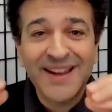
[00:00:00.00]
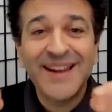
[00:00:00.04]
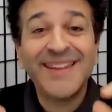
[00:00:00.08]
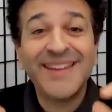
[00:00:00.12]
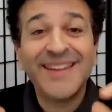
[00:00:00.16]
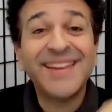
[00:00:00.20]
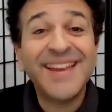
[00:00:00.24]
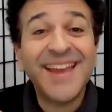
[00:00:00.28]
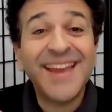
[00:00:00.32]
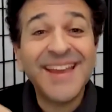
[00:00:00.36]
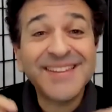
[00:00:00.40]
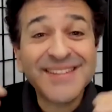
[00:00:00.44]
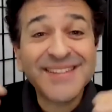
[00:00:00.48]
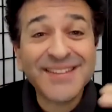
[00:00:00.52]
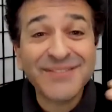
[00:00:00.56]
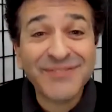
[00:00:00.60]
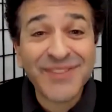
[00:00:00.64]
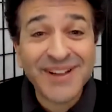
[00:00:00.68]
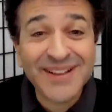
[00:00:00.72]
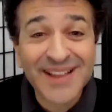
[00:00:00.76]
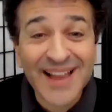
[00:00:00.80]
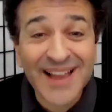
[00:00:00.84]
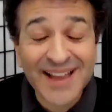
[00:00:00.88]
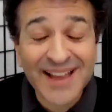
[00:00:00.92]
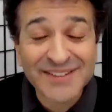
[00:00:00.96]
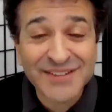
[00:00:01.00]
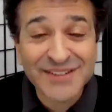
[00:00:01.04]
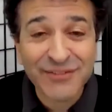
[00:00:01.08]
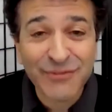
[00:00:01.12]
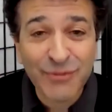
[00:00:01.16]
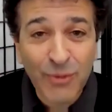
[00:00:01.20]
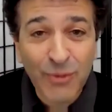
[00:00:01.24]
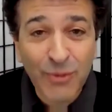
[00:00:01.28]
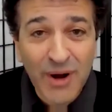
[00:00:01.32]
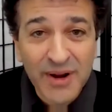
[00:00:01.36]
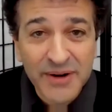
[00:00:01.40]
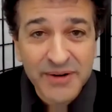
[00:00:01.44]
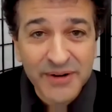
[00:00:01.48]
In the case of a glass of
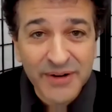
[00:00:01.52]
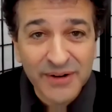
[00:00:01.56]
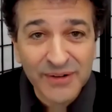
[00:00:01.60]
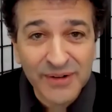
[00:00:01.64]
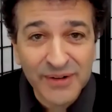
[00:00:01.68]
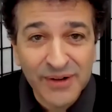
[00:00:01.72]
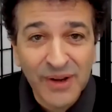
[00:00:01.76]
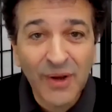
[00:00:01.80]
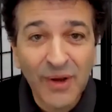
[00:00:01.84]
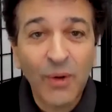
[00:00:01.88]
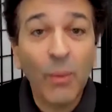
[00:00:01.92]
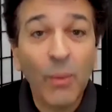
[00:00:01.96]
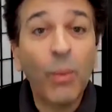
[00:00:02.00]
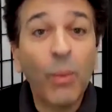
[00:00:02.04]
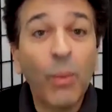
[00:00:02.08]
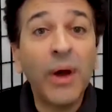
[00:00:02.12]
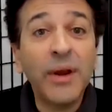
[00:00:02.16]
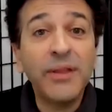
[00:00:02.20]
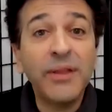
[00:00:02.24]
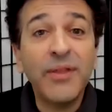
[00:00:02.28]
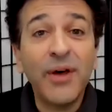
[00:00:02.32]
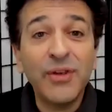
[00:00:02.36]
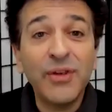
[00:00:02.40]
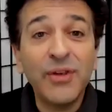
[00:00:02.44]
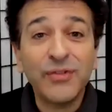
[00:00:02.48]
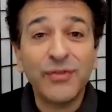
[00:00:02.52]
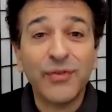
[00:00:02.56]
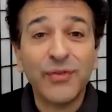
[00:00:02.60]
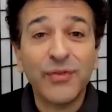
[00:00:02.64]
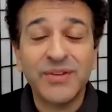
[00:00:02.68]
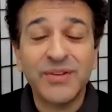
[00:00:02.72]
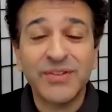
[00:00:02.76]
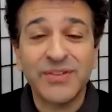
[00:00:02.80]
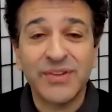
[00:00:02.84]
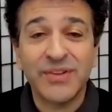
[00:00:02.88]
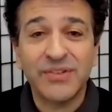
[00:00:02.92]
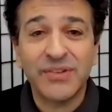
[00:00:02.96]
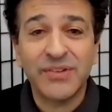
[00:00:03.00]
water, one of those
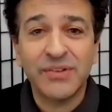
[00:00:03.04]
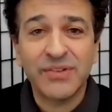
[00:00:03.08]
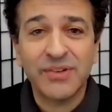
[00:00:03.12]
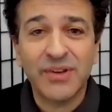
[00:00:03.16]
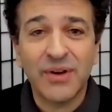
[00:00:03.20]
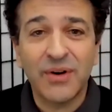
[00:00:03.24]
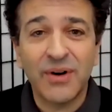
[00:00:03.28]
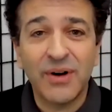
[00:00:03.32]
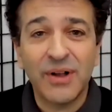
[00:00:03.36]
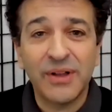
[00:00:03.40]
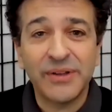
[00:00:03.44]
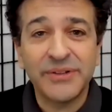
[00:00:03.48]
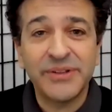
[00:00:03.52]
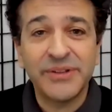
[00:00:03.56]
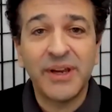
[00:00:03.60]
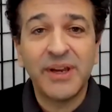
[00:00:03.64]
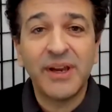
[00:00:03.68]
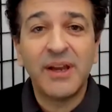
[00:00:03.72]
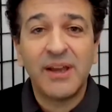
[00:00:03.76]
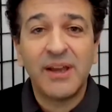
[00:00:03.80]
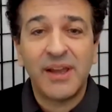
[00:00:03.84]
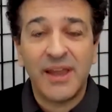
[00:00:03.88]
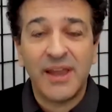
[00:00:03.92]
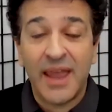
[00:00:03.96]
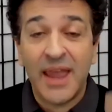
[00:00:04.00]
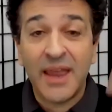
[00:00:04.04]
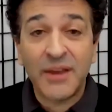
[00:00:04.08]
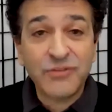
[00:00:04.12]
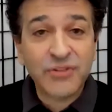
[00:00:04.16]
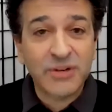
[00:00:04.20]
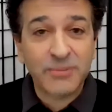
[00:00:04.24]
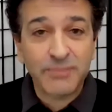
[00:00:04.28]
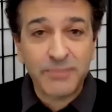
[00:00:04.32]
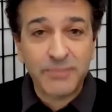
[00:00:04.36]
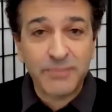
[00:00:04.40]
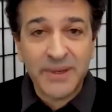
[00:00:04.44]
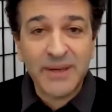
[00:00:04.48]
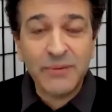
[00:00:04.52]
forces is called
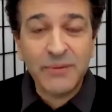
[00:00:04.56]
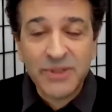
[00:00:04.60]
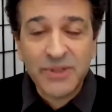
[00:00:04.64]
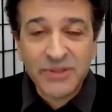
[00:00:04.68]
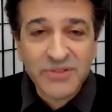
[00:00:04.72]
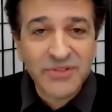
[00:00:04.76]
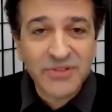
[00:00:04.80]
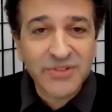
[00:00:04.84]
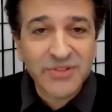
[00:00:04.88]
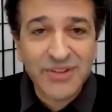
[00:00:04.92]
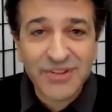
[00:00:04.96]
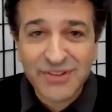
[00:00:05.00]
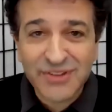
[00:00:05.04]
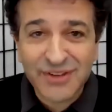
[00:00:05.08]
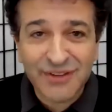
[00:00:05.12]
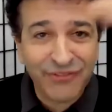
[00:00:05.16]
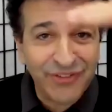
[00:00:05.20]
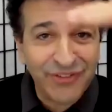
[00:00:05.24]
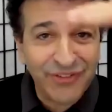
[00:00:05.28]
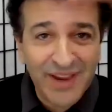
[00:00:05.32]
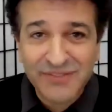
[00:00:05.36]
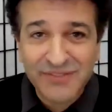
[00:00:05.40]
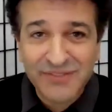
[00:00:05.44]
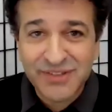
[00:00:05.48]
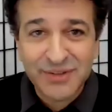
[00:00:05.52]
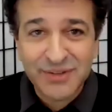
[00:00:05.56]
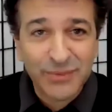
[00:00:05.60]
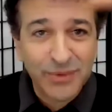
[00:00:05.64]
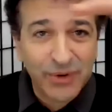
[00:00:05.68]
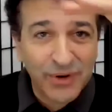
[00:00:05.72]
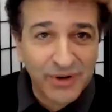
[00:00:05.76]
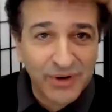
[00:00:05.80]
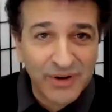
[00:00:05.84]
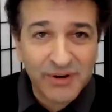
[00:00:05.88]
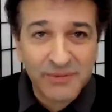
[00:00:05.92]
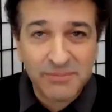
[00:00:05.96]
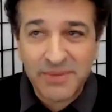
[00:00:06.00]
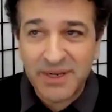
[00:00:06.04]
entropy, which is just a fancy
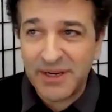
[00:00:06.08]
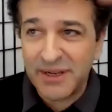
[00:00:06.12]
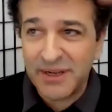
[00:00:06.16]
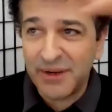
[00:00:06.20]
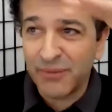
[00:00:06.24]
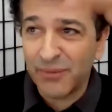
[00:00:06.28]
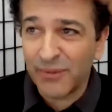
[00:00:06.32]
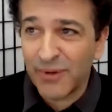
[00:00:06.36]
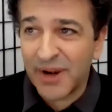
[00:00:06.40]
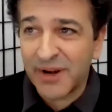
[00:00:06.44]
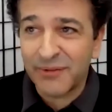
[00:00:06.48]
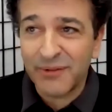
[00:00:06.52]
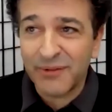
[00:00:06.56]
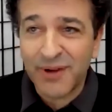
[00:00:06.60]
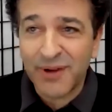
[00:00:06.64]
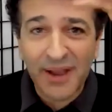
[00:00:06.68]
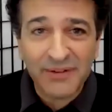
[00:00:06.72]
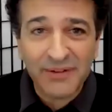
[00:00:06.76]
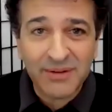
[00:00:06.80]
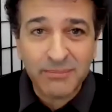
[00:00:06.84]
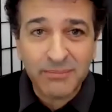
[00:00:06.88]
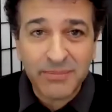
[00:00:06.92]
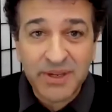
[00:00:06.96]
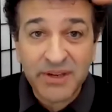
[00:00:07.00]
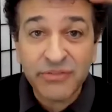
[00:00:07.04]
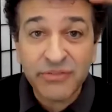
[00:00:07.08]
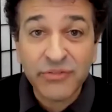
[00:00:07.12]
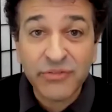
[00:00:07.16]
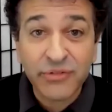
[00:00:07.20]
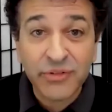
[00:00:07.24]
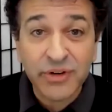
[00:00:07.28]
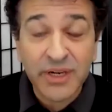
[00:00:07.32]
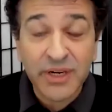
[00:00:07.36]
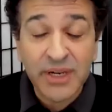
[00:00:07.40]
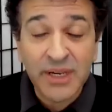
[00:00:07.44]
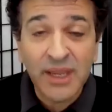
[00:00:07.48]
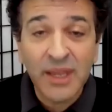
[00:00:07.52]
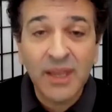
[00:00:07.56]
word meaning run around and be
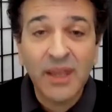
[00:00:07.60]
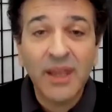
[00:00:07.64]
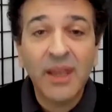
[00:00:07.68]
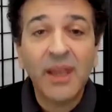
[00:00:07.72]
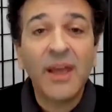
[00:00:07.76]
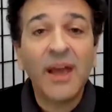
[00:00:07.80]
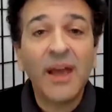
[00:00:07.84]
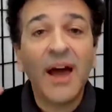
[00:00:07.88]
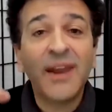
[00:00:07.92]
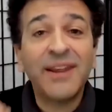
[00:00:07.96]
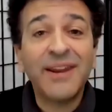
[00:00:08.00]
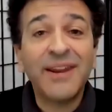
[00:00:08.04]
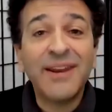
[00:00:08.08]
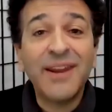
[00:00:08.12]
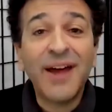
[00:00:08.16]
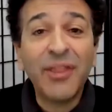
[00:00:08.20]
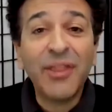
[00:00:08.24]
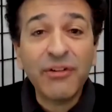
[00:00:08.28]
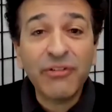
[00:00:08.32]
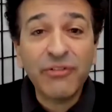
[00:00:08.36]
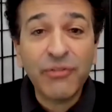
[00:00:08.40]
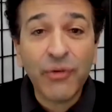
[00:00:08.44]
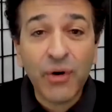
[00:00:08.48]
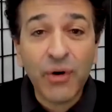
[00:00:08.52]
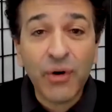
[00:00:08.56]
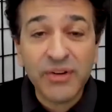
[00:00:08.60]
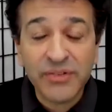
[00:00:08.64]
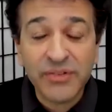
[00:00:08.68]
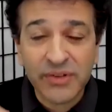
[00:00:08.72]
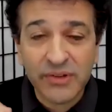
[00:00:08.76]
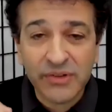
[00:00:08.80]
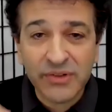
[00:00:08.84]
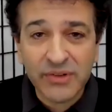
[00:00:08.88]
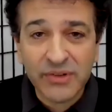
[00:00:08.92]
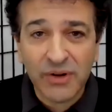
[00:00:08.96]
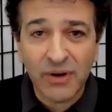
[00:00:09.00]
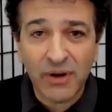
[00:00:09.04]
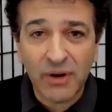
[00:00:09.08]
free. And another force
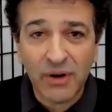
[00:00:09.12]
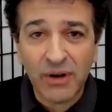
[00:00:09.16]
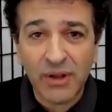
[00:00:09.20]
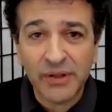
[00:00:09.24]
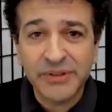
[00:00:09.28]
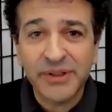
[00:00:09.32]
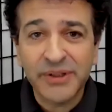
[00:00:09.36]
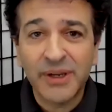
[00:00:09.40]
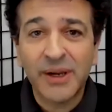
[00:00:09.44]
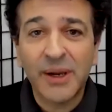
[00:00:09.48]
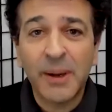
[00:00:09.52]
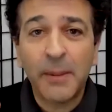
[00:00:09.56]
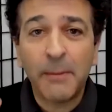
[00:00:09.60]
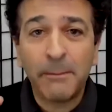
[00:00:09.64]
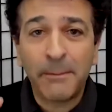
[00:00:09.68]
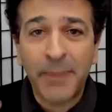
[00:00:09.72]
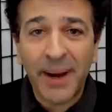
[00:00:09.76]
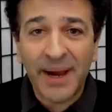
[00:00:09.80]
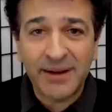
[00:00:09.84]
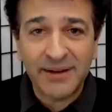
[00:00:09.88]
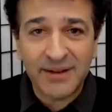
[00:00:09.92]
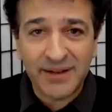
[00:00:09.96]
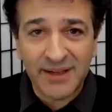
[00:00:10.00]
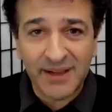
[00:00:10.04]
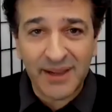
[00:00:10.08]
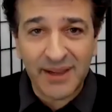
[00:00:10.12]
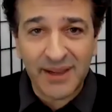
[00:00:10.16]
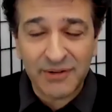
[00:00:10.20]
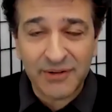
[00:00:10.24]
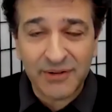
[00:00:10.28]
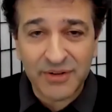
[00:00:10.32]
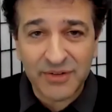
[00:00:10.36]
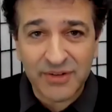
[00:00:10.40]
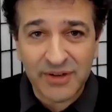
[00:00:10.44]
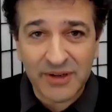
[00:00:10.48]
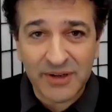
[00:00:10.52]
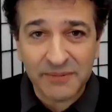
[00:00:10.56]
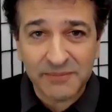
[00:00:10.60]
is called binding
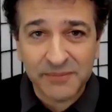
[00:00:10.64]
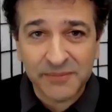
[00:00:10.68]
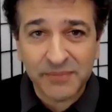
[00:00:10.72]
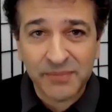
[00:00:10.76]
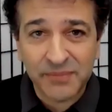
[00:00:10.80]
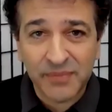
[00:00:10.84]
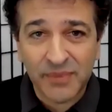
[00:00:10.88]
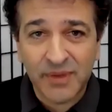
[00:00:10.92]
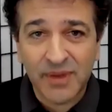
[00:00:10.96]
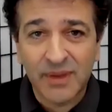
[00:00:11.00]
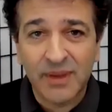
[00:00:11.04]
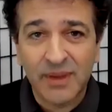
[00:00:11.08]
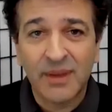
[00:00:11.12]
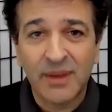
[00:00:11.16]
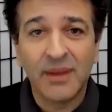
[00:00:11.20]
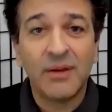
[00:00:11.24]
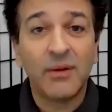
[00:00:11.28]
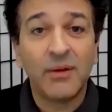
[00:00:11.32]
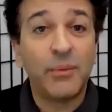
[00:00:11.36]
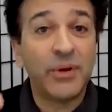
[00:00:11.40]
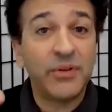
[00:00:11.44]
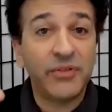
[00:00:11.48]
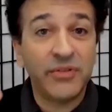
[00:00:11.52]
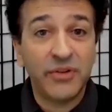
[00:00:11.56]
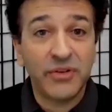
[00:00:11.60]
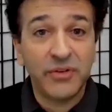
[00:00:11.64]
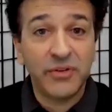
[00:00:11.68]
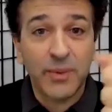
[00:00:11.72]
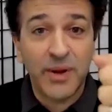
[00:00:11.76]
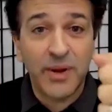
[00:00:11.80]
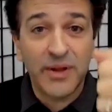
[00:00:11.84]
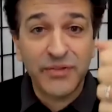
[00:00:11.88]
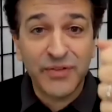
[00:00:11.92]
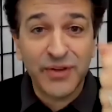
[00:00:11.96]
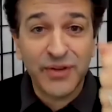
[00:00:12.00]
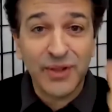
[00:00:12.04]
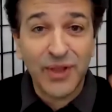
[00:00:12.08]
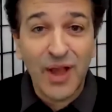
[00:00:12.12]
energy, which just
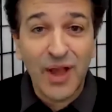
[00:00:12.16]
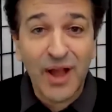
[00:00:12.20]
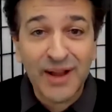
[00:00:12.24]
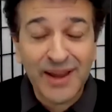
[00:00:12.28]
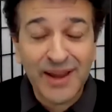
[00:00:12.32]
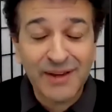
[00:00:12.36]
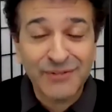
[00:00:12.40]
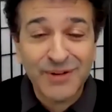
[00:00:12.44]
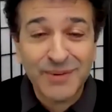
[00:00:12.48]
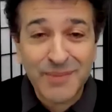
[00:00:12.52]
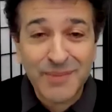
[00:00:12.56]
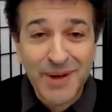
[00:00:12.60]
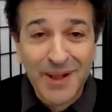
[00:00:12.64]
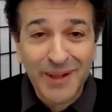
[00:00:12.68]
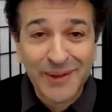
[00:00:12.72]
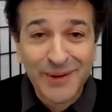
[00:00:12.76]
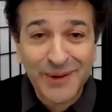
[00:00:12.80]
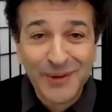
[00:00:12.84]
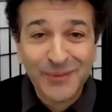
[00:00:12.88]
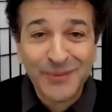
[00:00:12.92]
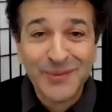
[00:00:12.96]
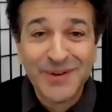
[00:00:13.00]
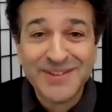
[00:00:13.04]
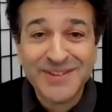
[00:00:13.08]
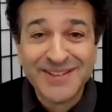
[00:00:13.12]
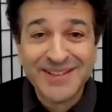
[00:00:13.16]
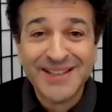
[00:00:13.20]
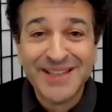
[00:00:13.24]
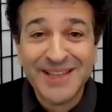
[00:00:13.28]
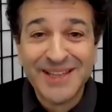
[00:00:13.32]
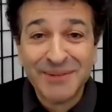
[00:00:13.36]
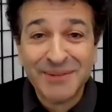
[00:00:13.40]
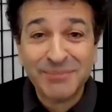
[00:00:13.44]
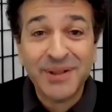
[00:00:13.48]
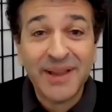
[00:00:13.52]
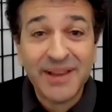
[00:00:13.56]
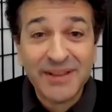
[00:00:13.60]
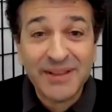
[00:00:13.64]
wants to lock every molecule rigidly
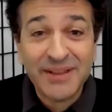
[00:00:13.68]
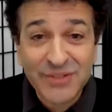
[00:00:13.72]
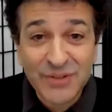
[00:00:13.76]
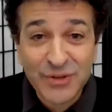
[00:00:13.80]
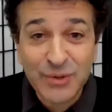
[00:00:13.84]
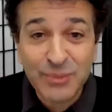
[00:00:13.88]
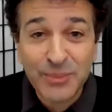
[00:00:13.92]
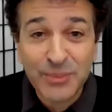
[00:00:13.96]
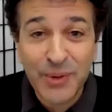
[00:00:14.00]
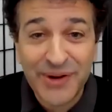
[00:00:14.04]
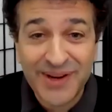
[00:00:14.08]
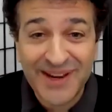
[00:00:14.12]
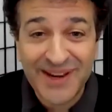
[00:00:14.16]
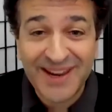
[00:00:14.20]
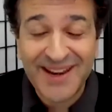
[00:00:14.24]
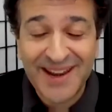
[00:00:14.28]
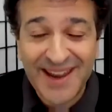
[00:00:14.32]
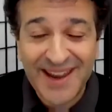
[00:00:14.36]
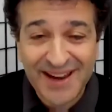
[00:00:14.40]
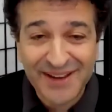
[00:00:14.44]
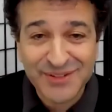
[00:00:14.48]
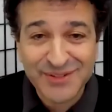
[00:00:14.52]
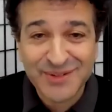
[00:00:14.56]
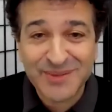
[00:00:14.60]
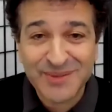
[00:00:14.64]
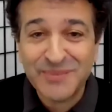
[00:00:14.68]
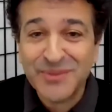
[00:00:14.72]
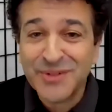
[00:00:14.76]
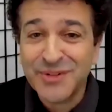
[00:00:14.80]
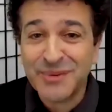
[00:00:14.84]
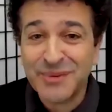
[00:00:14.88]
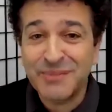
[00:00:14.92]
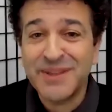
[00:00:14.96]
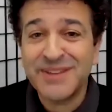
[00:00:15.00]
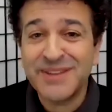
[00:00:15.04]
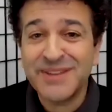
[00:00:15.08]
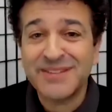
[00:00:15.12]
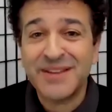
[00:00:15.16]
in place 2.8 angstroms
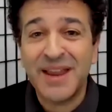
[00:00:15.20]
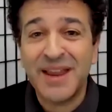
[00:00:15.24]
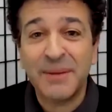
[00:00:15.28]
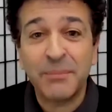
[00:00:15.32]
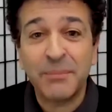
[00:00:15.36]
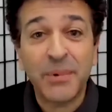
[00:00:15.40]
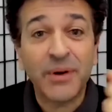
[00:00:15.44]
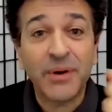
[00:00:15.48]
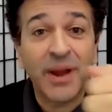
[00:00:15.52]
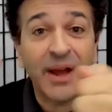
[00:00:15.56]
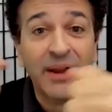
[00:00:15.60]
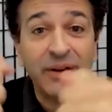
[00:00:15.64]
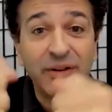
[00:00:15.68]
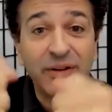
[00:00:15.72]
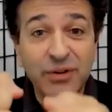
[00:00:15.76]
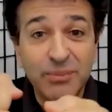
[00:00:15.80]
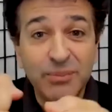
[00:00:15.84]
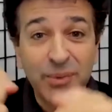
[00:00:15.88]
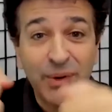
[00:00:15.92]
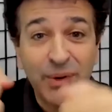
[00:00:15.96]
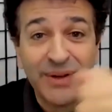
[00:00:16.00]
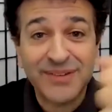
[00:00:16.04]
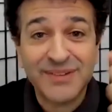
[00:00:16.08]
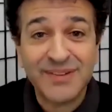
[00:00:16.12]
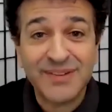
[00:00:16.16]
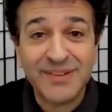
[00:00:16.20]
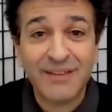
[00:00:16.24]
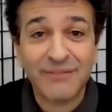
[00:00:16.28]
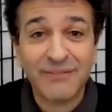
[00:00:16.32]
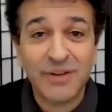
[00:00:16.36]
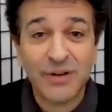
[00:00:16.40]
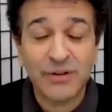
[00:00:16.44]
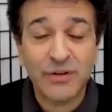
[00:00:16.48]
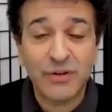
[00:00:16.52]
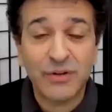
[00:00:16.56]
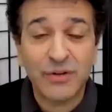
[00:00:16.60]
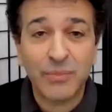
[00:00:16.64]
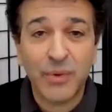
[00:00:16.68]
from its neighbor, not 2.7
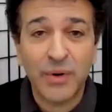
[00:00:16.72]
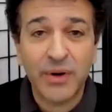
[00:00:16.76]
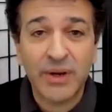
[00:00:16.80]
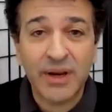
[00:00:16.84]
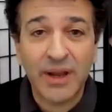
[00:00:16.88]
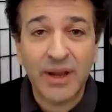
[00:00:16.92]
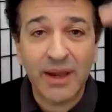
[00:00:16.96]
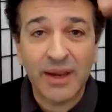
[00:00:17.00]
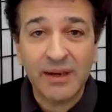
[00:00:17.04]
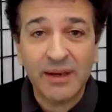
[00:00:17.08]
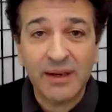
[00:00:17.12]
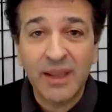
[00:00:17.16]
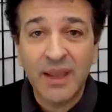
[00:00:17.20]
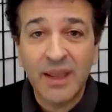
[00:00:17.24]
or 2.9.